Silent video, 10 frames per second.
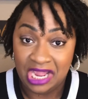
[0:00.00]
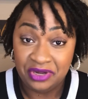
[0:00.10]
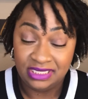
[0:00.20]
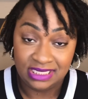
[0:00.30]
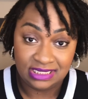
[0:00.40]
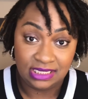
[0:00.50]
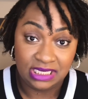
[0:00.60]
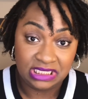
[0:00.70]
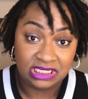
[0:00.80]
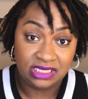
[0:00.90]
It doesn't
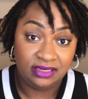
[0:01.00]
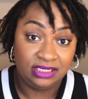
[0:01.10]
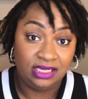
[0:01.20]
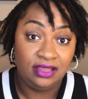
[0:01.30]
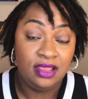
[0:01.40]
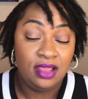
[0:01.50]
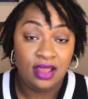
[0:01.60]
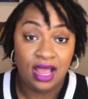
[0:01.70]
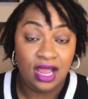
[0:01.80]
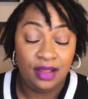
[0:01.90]
necessarily
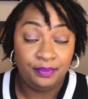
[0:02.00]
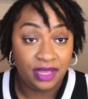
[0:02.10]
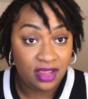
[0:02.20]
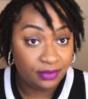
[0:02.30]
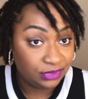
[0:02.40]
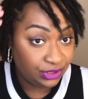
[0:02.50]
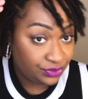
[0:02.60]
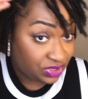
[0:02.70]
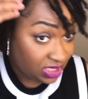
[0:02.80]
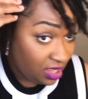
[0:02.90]
become
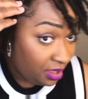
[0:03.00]
loose.